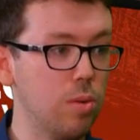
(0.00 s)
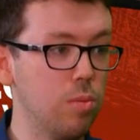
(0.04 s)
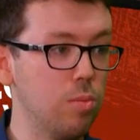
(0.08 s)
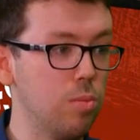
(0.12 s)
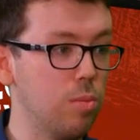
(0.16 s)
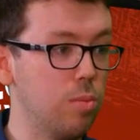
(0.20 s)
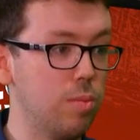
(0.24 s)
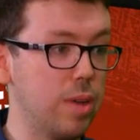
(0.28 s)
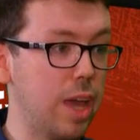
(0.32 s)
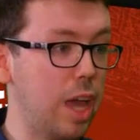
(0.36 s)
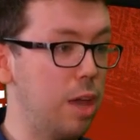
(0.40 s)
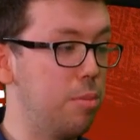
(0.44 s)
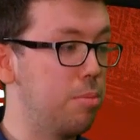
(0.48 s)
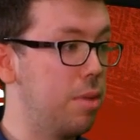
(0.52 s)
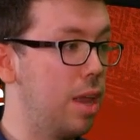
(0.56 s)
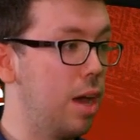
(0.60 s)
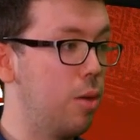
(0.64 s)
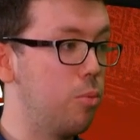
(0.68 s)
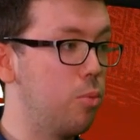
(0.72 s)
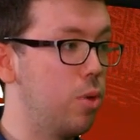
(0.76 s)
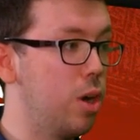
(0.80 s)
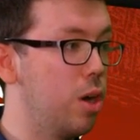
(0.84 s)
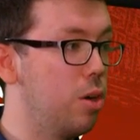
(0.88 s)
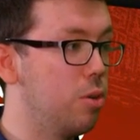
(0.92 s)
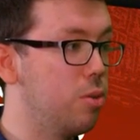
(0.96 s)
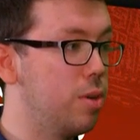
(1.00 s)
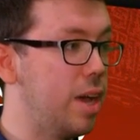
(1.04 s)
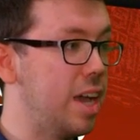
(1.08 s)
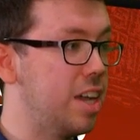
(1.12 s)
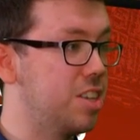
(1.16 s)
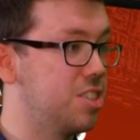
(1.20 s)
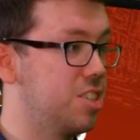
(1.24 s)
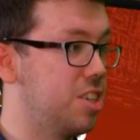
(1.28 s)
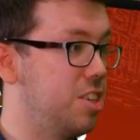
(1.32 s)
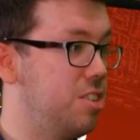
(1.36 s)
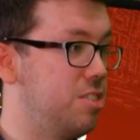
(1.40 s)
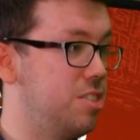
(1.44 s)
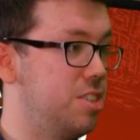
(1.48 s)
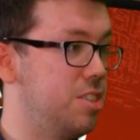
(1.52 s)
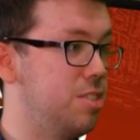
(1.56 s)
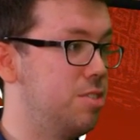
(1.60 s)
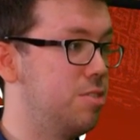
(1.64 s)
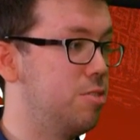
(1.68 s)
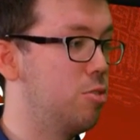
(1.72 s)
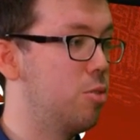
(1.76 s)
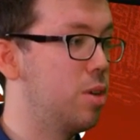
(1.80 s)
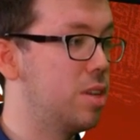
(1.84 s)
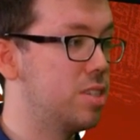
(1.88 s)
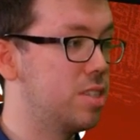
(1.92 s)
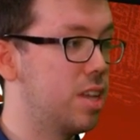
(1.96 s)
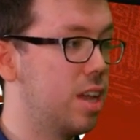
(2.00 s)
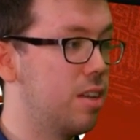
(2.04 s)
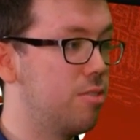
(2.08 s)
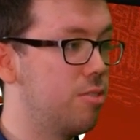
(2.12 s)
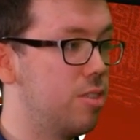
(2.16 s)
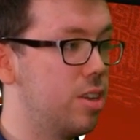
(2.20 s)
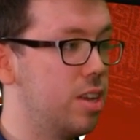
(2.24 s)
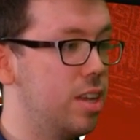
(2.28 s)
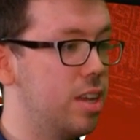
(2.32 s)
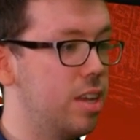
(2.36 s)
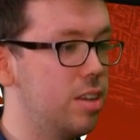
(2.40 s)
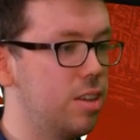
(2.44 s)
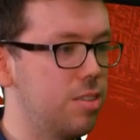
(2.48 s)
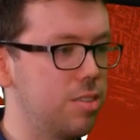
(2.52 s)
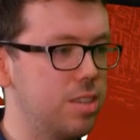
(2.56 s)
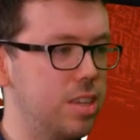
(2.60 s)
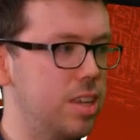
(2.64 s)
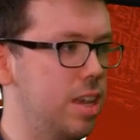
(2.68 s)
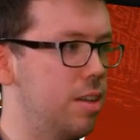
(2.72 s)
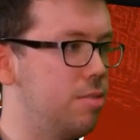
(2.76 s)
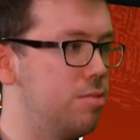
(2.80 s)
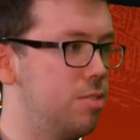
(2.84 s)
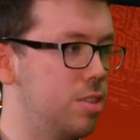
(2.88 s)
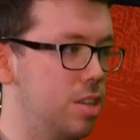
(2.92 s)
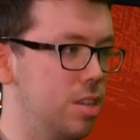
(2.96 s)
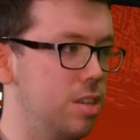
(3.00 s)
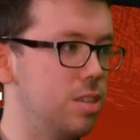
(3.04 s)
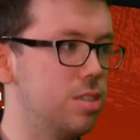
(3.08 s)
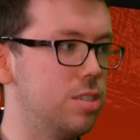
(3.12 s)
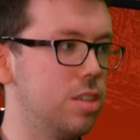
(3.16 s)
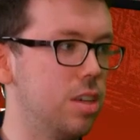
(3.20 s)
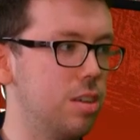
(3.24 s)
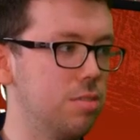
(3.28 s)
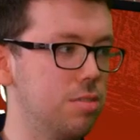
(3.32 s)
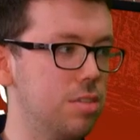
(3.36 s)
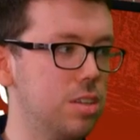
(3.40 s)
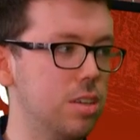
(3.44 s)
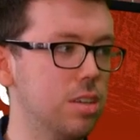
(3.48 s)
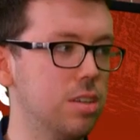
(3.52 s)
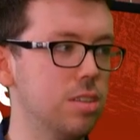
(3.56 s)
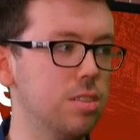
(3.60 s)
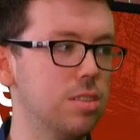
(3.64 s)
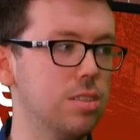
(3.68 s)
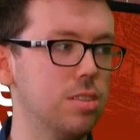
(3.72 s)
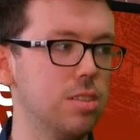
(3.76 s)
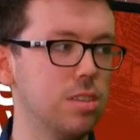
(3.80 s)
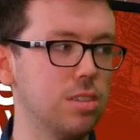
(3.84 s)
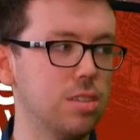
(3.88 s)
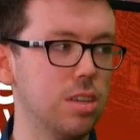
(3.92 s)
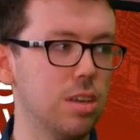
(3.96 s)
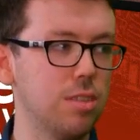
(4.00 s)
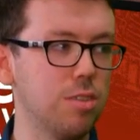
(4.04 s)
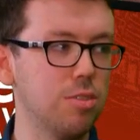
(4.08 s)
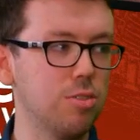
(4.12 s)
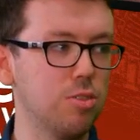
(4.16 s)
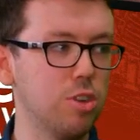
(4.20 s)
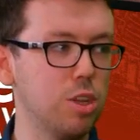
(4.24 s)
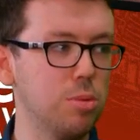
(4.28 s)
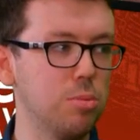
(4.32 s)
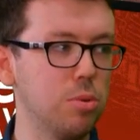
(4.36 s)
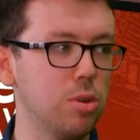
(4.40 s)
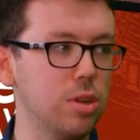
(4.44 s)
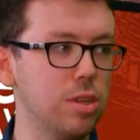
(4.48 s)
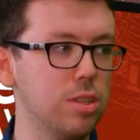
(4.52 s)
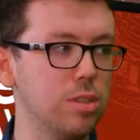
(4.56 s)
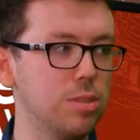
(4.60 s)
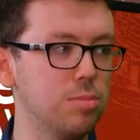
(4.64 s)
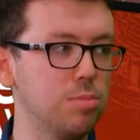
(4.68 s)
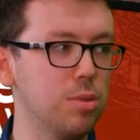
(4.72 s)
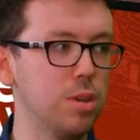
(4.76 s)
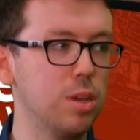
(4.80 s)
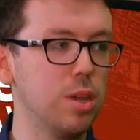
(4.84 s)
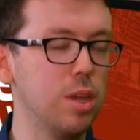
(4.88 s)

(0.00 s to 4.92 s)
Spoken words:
game plan well executed for West Ham, really. And I think, yeah, fully deserved the 3 points. But